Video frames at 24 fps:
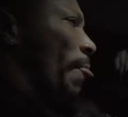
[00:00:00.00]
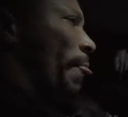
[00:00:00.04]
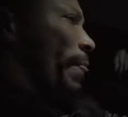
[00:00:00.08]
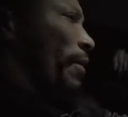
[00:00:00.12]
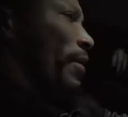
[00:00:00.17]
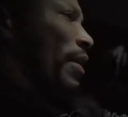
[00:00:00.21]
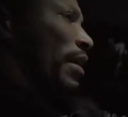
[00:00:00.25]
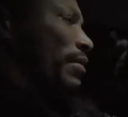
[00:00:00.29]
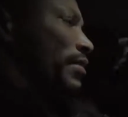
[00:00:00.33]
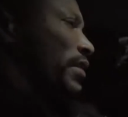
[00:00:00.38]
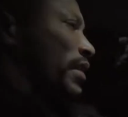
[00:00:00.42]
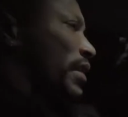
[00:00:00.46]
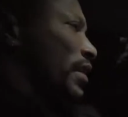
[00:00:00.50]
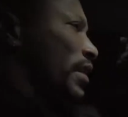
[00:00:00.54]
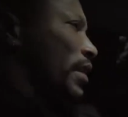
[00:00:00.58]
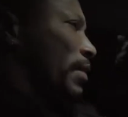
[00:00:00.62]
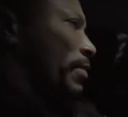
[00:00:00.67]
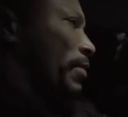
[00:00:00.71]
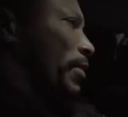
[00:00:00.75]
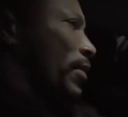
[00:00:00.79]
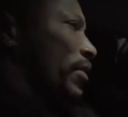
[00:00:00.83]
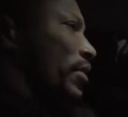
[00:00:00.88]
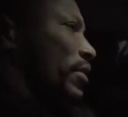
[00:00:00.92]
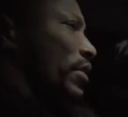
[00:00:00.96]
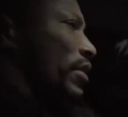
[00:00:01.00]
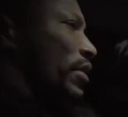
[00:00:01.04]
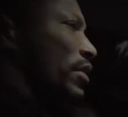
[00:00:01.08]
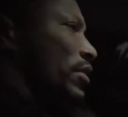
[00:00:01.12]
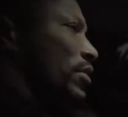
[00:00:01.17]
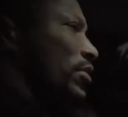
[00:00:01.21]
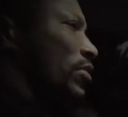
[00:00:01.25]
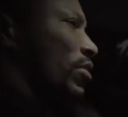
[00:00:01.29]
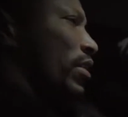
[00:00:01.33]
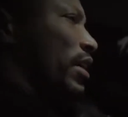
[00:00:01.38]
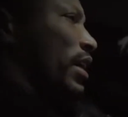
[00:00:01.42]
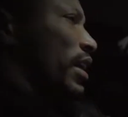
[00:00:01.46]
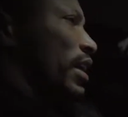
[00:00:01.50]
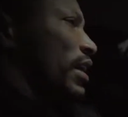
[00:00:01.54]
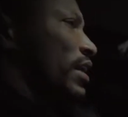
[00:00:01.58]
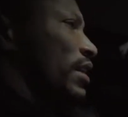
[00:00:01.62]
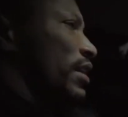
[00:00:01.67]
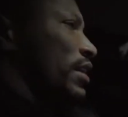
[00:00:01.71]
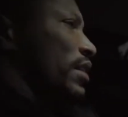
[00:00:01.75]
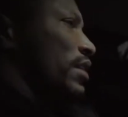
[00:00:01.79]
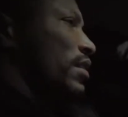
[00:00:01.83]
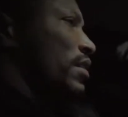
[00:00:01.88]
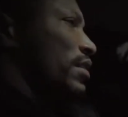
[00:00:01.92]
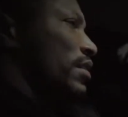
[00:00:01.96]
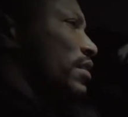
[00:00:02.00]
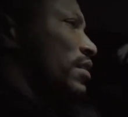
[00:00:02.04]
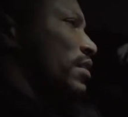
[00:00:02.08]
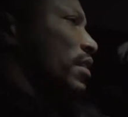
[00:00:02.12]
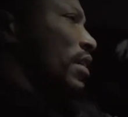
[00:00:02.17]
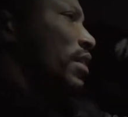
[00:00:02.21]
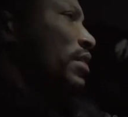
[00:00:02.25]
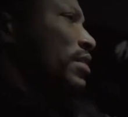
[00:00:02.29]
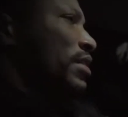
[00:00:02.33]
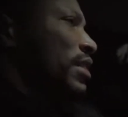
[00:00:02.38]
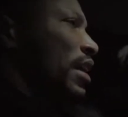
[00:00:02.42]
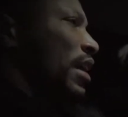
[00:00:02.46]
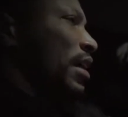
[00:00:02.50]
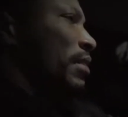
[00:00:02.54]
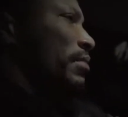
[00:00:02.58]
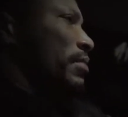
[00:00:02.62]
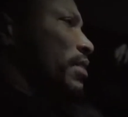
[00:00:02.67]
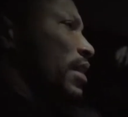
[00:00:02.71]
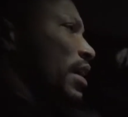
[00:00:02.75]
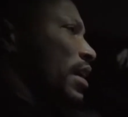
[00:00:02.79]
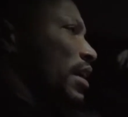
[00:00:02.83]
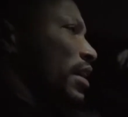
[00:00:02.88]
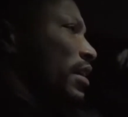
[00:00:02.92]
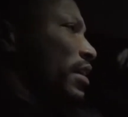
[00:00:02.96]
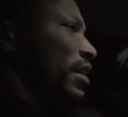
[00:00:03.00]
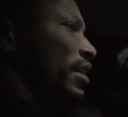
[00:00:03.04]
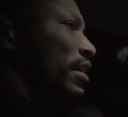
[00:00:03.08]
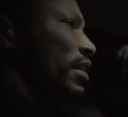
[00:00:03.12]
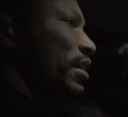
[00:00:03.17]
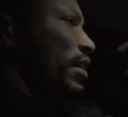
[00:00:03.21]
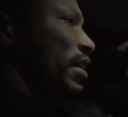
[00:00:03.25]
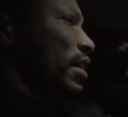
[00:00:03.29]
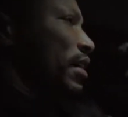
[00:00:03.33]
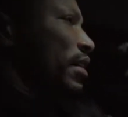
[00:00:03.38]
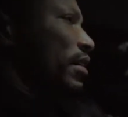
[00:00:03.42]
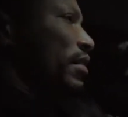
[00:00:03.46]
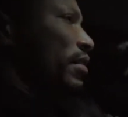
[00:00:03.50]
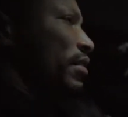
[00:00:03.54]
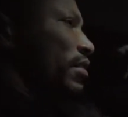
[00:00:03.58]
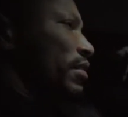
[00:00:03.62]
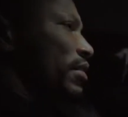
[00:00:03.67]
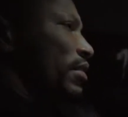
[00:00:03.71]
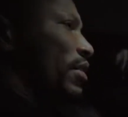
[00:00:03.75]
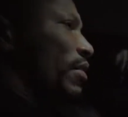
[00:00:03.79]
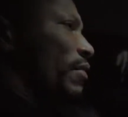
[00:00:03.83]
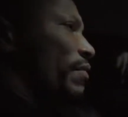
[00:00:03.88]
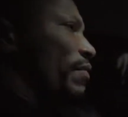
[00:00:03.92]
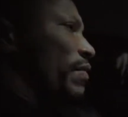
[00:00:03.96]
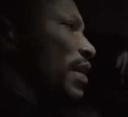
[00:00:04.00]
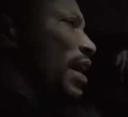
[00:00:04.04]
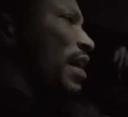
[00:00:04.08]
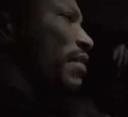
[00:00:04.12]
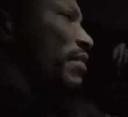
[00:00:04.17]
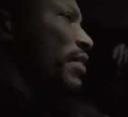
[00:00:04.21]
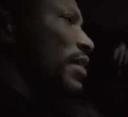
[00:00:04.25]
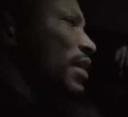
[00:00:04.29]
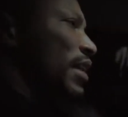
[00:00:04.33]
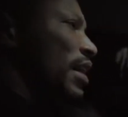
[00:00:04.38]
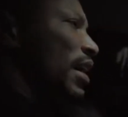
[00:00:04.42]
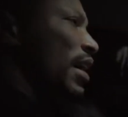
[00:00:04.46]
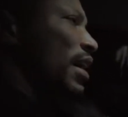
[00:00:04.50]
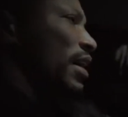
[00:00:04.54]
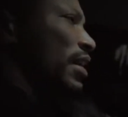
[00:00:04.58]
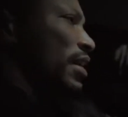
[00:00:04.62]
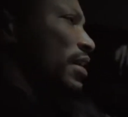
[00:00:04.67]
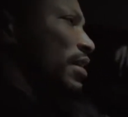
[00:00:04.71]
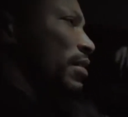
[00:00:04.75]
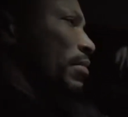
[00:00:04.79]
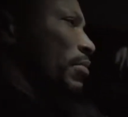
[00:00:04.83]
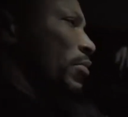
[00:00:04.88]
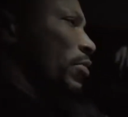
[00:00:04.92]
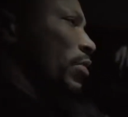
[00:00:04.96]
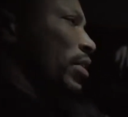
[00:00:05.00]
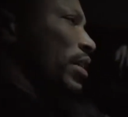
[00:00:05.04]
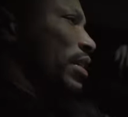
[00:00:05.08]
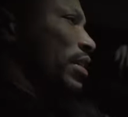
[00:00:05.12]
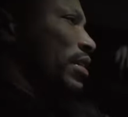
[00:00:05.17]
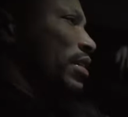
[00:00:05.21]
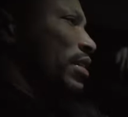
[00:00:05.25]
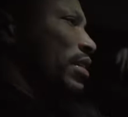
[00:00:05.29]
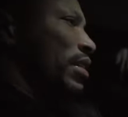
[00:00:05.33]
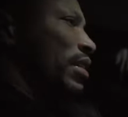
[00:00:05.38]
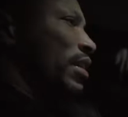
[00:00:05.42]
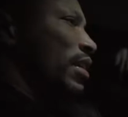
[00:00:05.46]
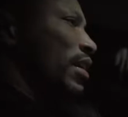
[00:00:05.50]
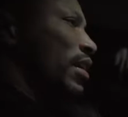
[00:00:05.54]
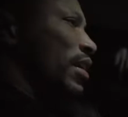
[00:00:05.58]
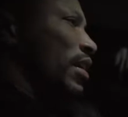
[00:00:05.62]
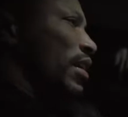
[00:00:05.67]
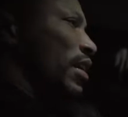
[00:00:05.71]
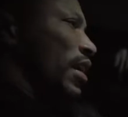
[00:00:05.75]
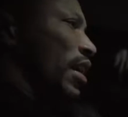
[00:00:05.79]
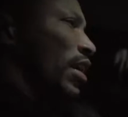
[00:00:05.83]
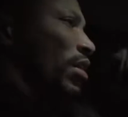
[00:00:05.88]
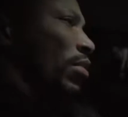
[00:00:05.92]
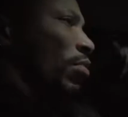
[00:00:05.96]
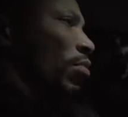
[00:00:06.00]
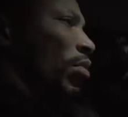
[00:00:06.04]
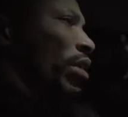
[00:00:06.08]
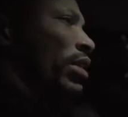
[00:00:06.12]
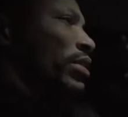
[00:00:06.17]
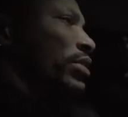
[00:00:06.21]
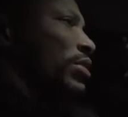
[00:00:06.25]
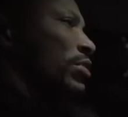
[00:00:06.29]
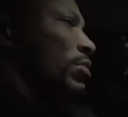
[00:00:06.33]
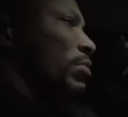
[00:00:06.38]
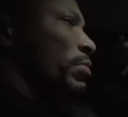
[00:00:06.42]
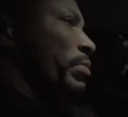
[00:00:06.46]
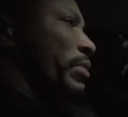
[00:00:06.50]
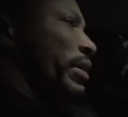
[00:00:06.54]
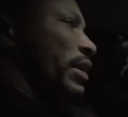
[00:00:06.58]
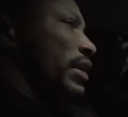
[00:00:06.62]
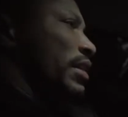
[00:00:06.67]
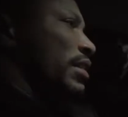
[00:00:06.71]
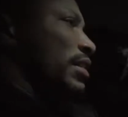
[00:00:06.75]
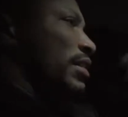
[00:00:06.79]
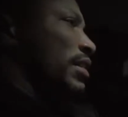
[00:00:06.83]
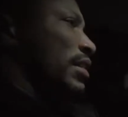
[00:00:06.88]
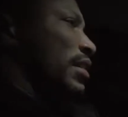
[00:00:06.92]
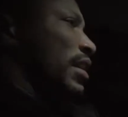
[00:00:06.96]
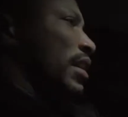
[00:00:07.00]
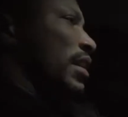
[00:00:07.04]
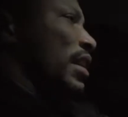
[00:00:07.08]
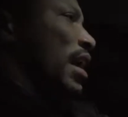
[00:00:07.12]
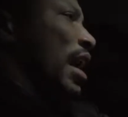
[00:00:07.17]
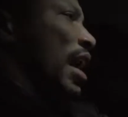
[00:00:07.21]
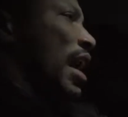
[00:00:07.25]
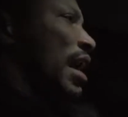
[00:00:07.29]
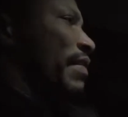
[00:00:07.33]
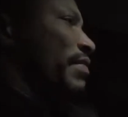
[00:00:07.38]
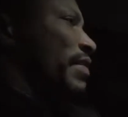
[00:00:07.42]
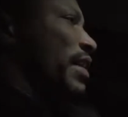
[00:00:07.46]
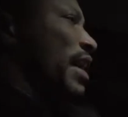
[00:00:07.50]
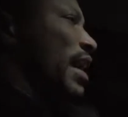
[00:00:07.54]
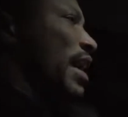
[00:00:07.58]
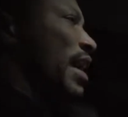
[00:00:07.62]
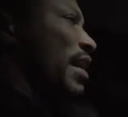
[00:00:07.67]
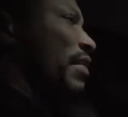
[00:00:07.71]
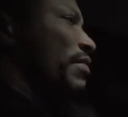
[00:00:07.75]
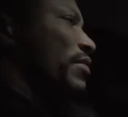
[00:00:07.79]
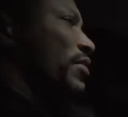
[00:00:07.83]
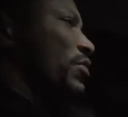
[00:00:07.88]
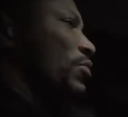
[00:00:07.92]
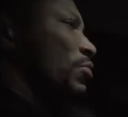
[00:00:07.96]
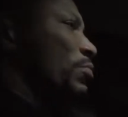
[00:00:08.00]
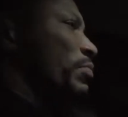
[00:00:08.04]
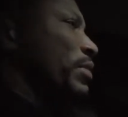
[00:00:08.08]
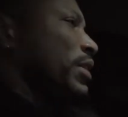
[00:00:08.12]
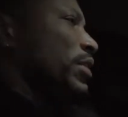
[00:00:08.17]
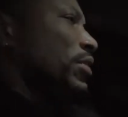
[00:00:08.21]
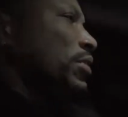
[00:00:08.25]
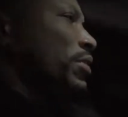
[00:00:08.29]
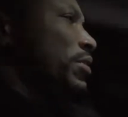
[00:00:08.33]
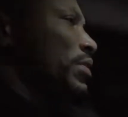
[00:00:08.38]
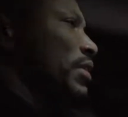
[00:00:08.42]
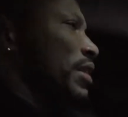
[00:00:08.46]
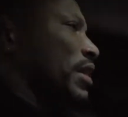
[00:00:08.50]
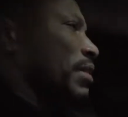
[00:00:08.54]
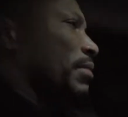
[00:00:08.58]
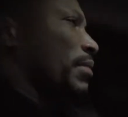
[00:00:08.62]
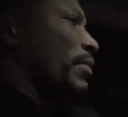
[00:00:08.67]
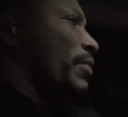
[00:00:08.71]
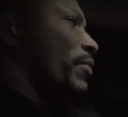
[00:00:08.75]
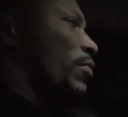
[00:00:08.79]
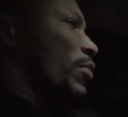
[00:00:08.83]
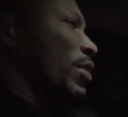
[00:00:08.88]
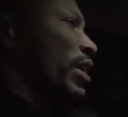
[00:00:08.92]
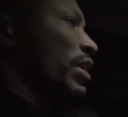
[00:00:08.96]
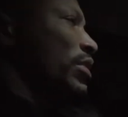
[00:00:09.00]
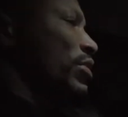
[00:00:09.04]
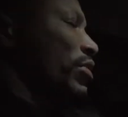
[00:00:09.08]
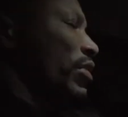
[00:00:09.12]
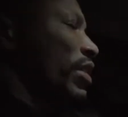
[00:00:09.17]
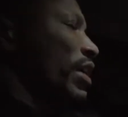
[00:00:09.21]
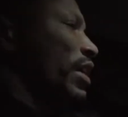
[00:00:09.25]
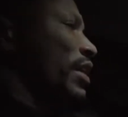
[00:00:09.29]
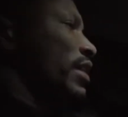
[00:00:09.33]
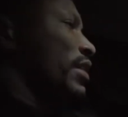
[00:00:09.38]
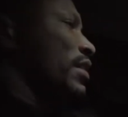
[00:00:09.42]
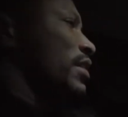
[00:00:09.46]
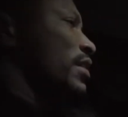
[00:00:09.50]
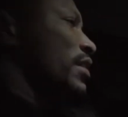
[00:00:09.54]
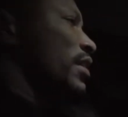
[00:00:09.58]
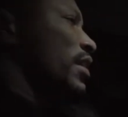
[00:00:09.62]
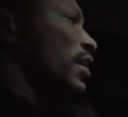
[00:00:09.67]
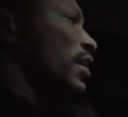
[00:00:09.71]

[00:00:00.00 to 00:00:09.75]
you have to get up earlier and start eating there's times i eat at you know five o'clock in the morning i don't want to but i have to have two meals in before i train